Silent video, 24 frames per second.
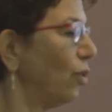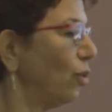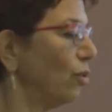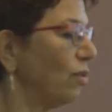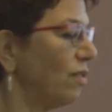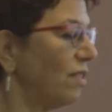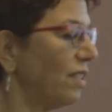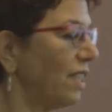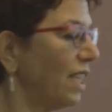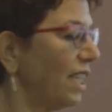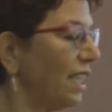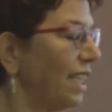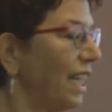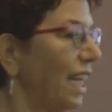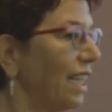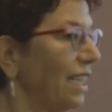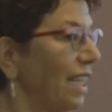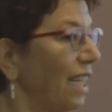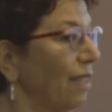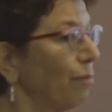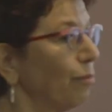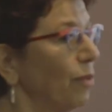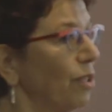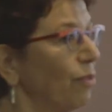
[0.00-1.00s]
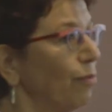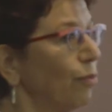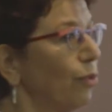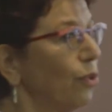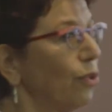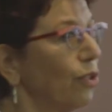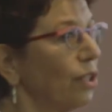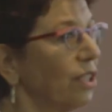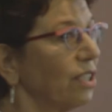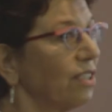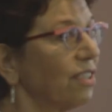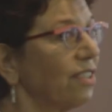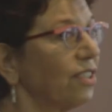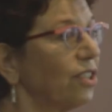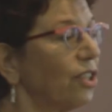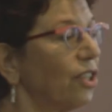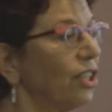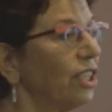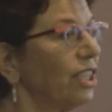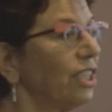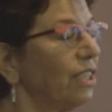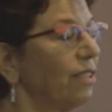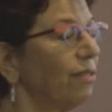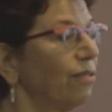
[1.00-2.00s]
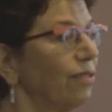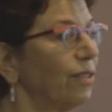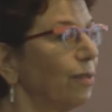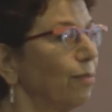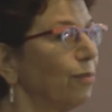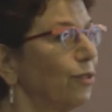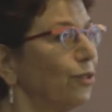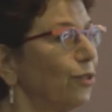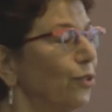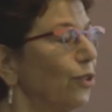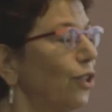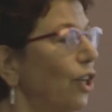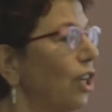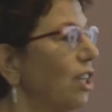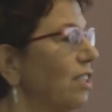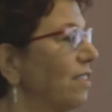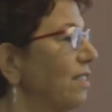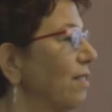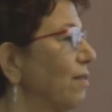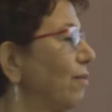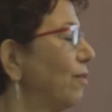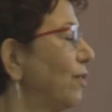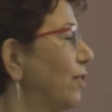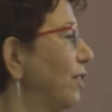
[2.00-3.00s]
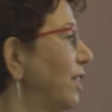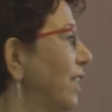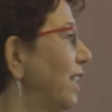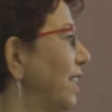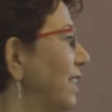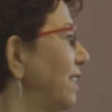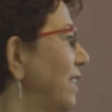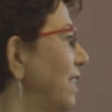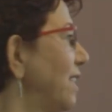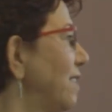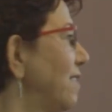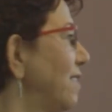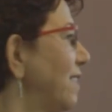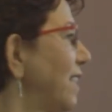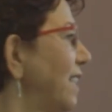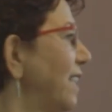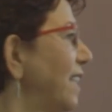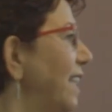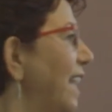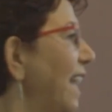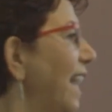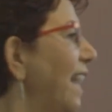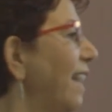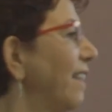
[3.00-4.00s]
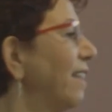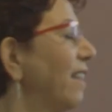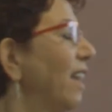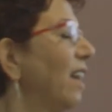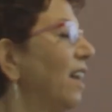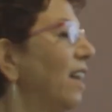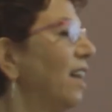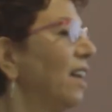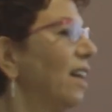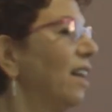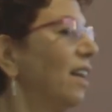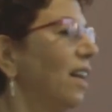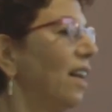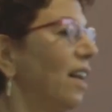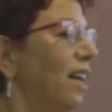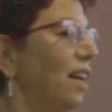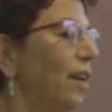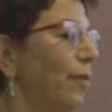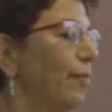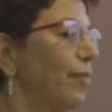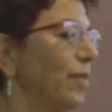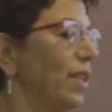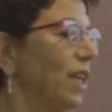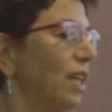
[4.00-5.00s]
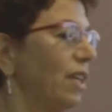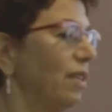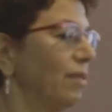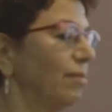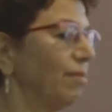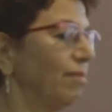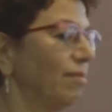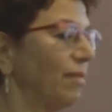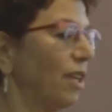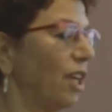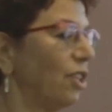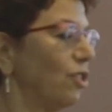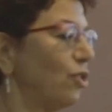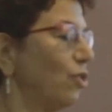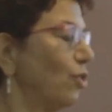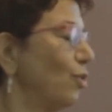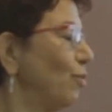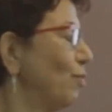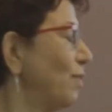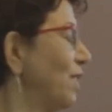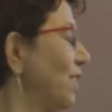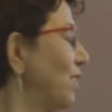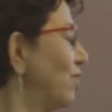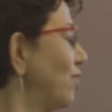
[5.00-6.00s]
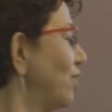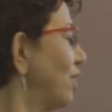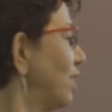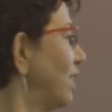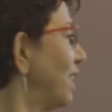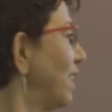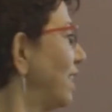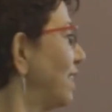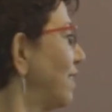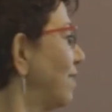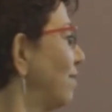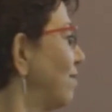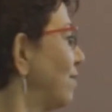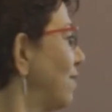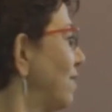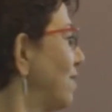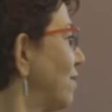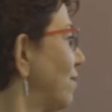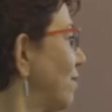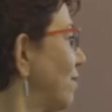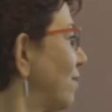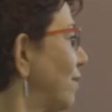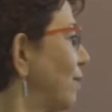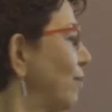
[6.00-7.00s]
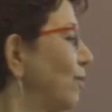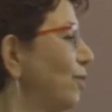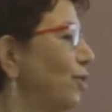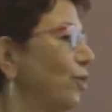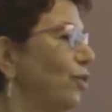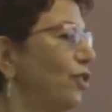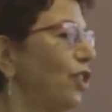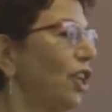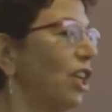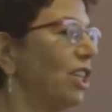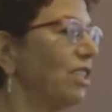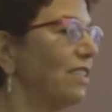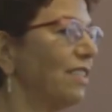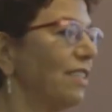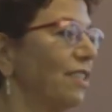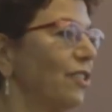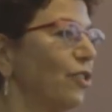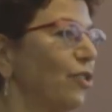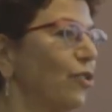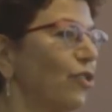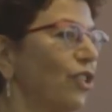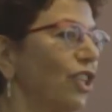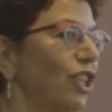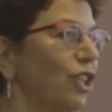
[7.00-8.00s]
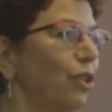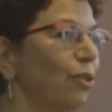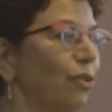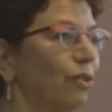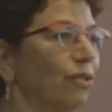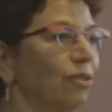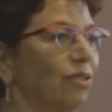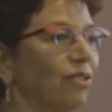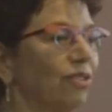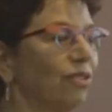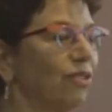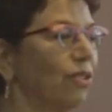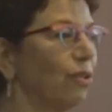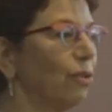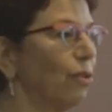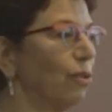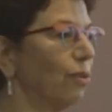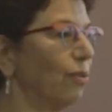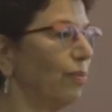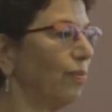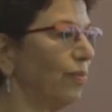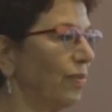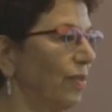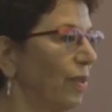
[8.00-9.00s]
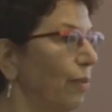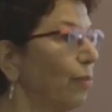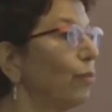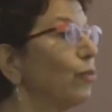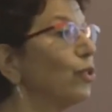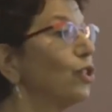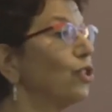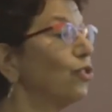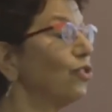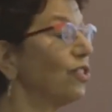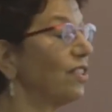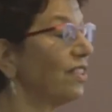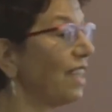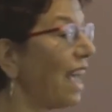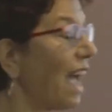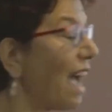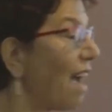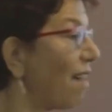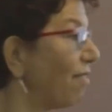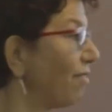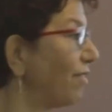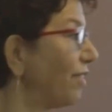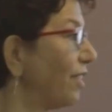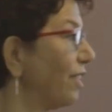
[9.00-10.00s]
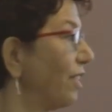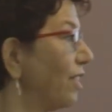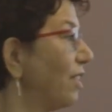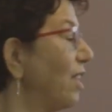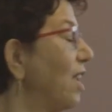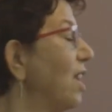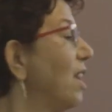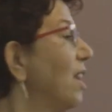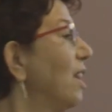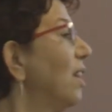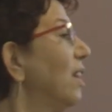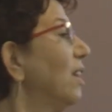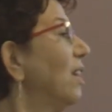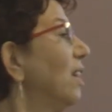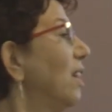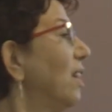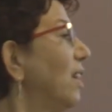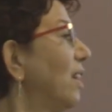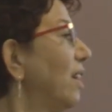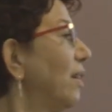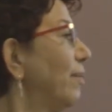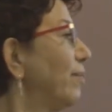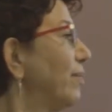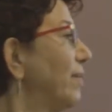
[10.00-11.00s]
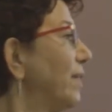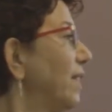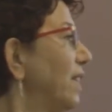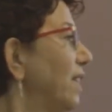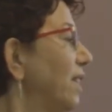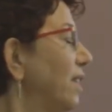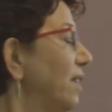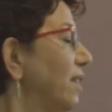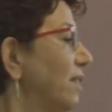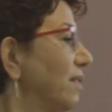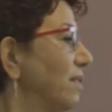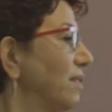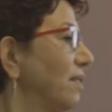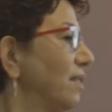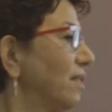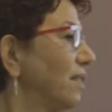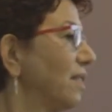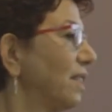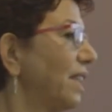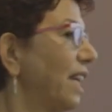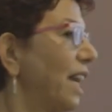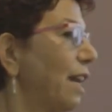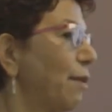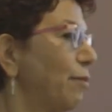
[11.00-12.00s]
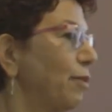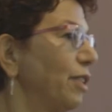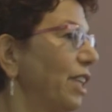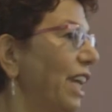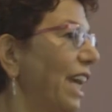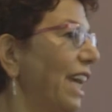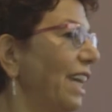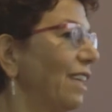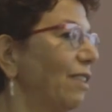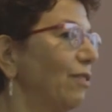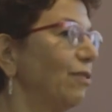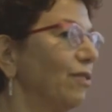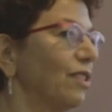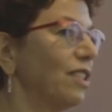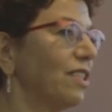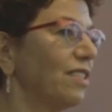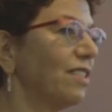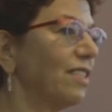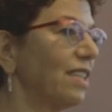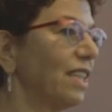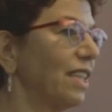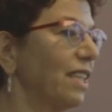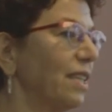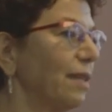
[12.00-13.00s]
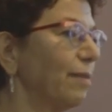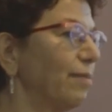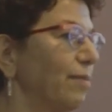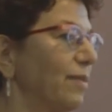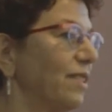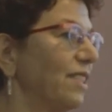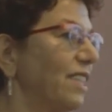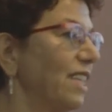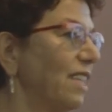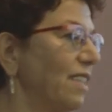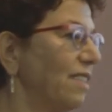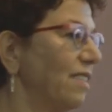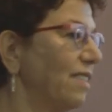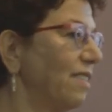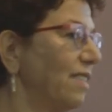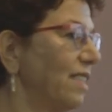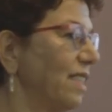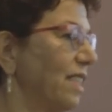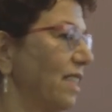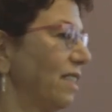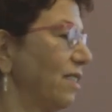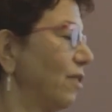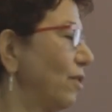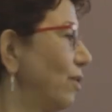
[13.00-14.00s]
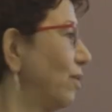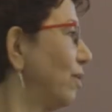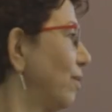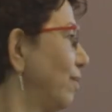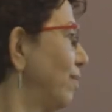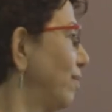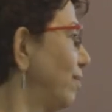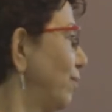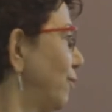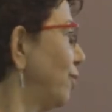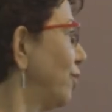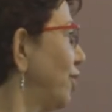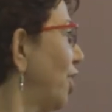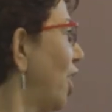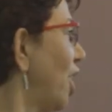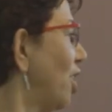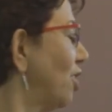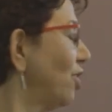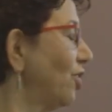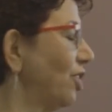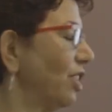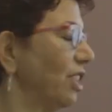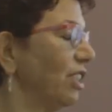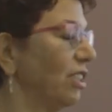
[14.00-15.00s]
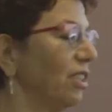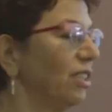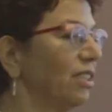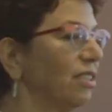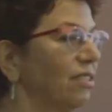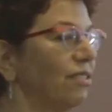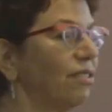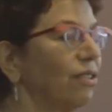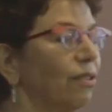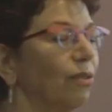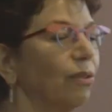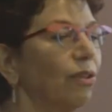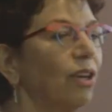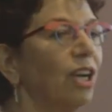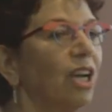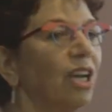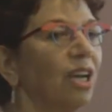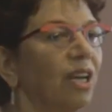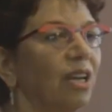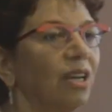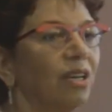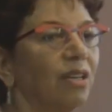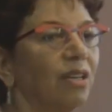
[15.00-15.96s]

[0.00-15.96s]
don't say that. And my work started from 2001, and they said that, I should mention that it was from 2003 or so, which was after carbon-8 was ceased or production. So